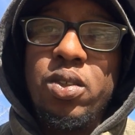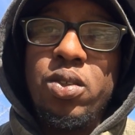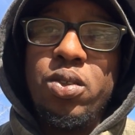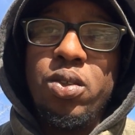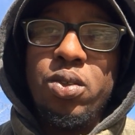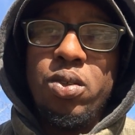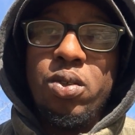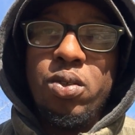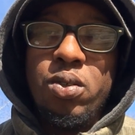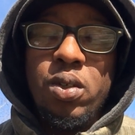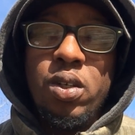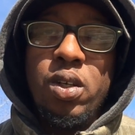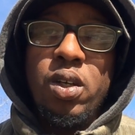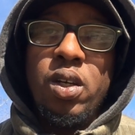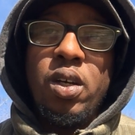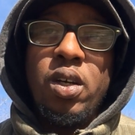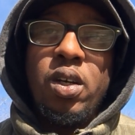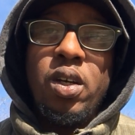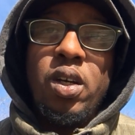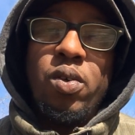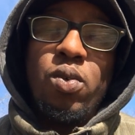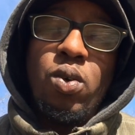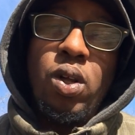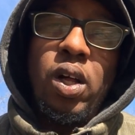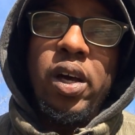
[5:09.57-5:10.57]
I
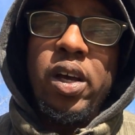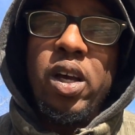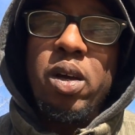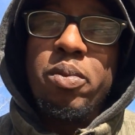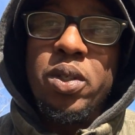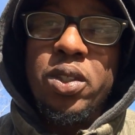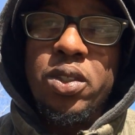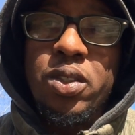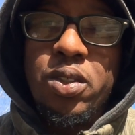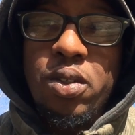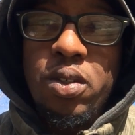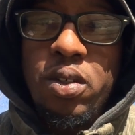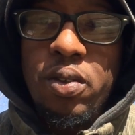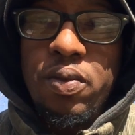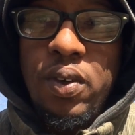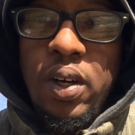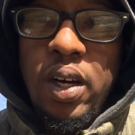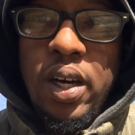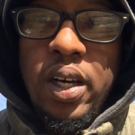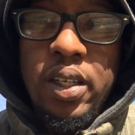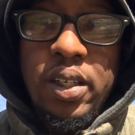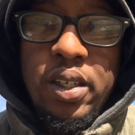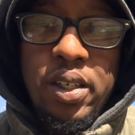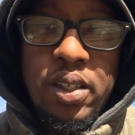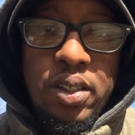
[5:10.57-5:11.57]
am a
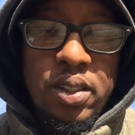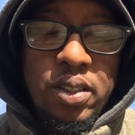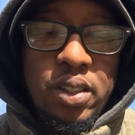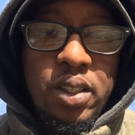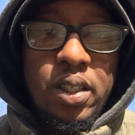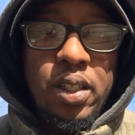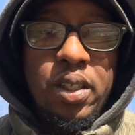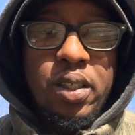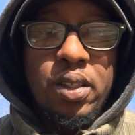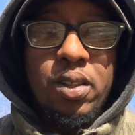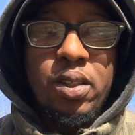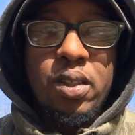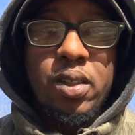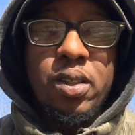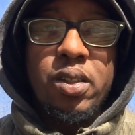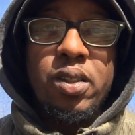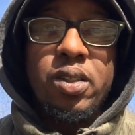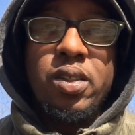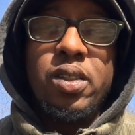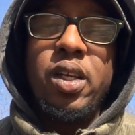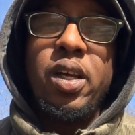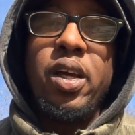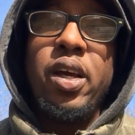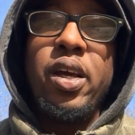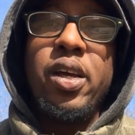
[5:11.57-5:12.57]
certified energy
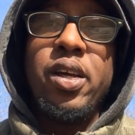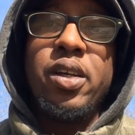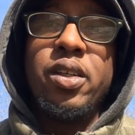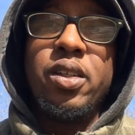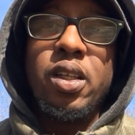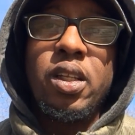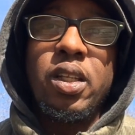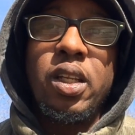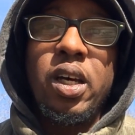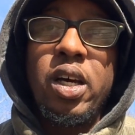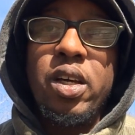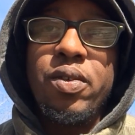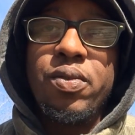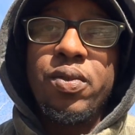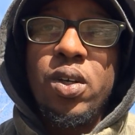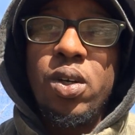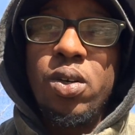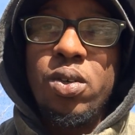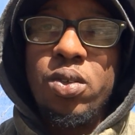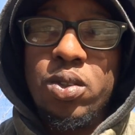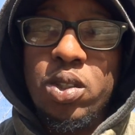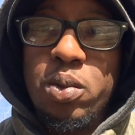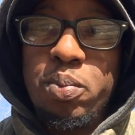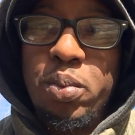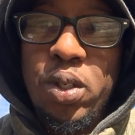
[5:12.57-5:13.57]
healer and a life
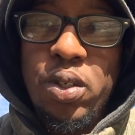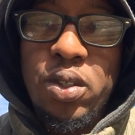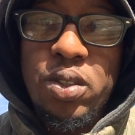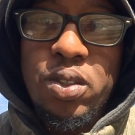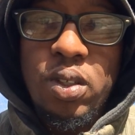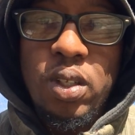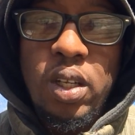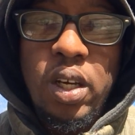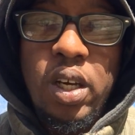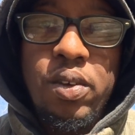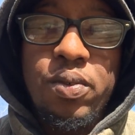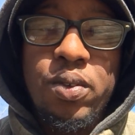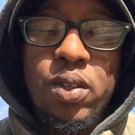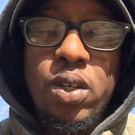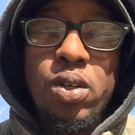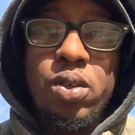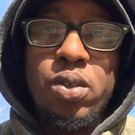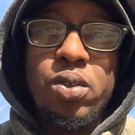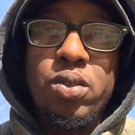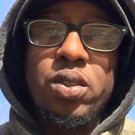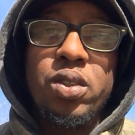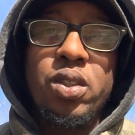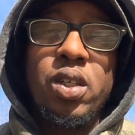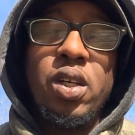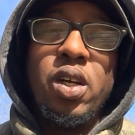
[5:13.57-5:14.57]
coach, spiritual life
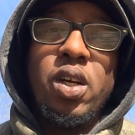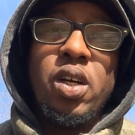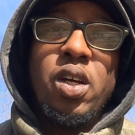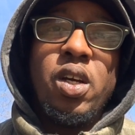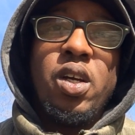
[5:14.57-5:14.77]
coach.